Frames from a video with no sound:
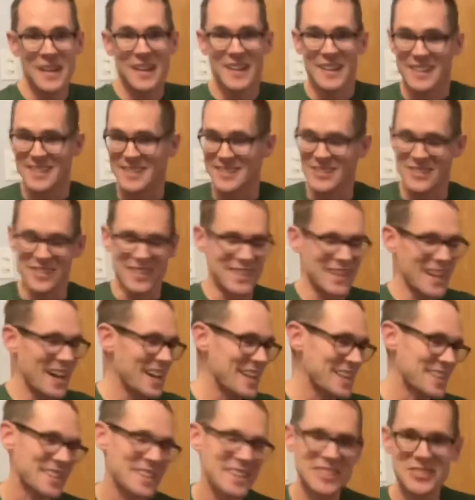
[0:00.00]
Because there's a lot
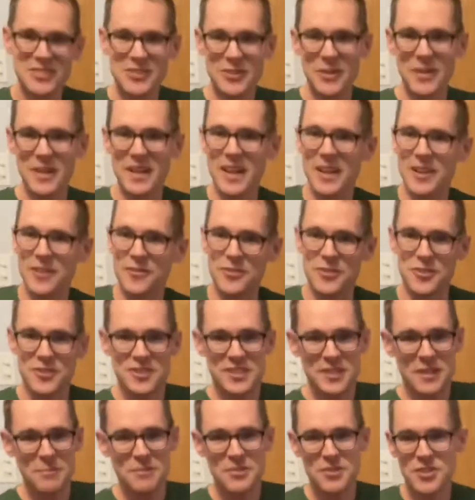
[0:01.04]
of things going on. If there's
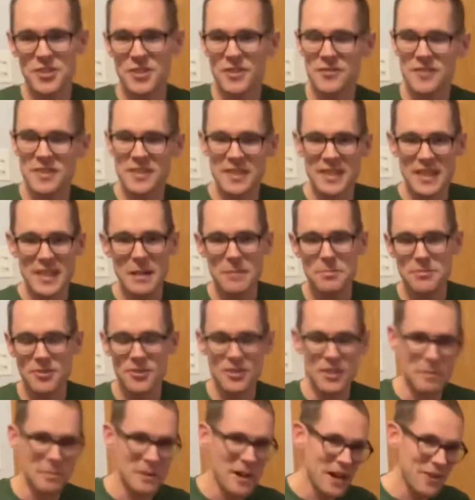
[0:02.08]
some shift in the hips or
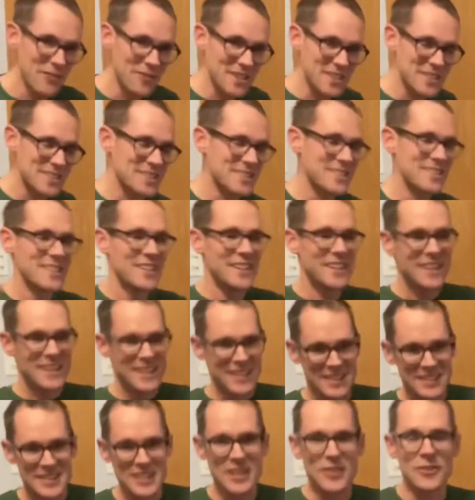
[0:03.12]
the pelvis,
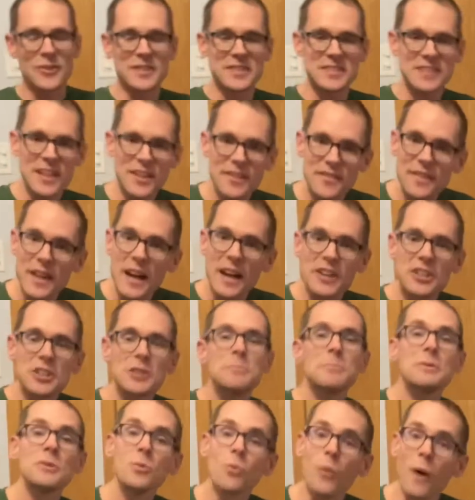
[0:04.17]
et cetera, that
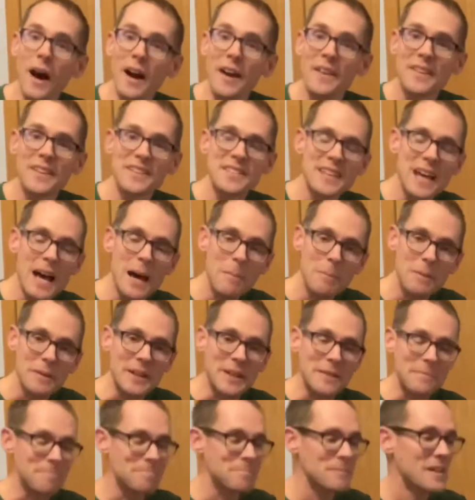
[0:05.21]
could be why that's
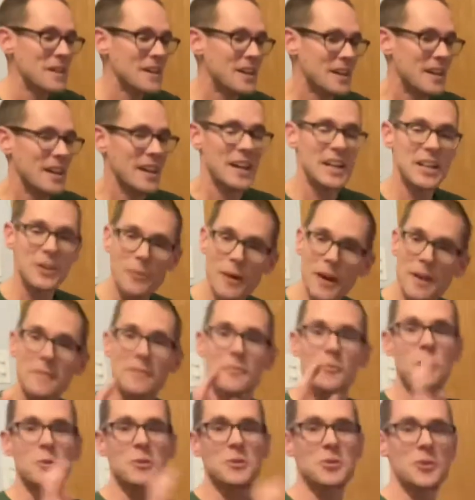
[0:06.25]
happening. Anyway,
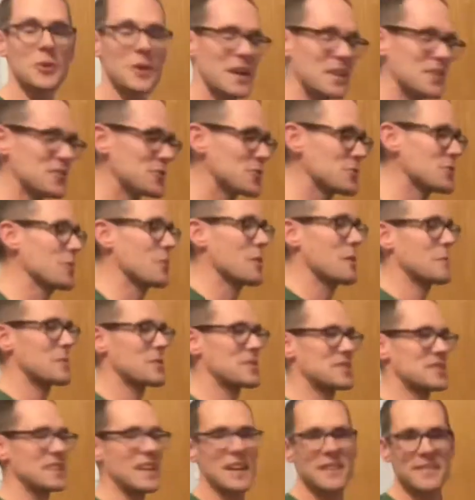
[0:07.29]
we'll go ahead and do the one more
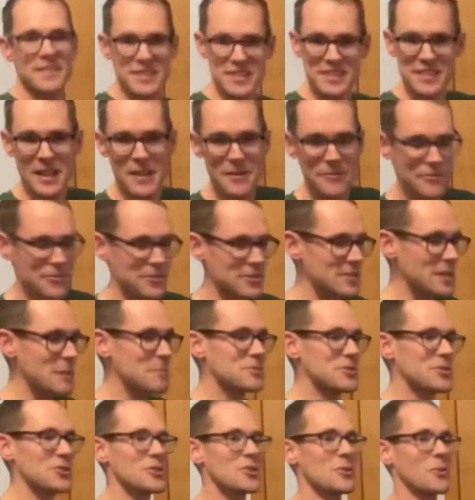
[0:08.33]
set because I feel
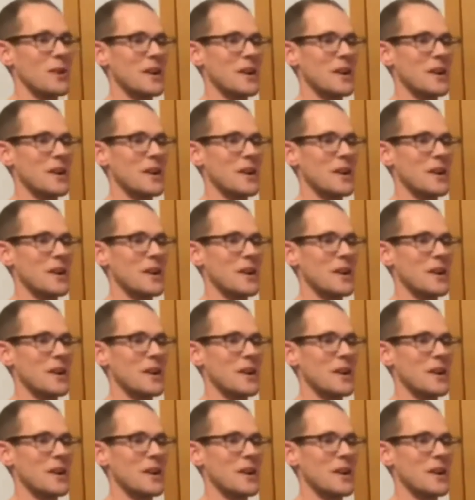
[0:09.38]
up to it.